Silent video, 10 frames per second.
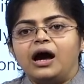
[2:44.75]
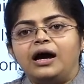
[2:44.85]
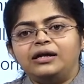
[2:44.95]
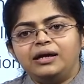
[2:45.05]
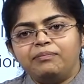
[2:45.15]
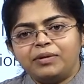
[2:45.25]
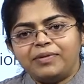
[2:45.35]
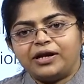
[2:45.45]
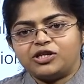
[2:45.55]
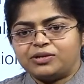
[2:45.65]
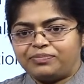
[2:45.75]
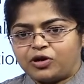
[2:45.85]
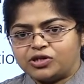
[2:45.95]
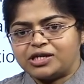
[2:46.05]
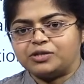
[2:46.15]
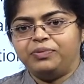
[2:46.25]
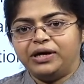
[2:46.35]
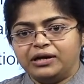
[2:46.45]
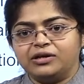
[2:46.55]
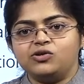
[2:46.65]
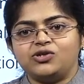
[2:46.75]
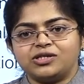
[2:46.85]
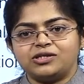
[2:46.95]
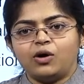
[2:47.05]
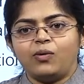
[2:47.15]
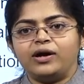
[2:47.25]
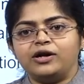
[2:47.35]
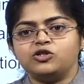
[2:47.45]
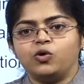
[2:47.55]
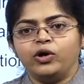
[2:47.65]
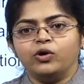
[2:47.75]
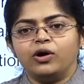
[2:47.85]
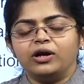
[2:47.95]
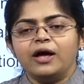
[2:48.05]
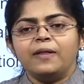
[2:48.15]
and the implementation process has begun just now and it is going on,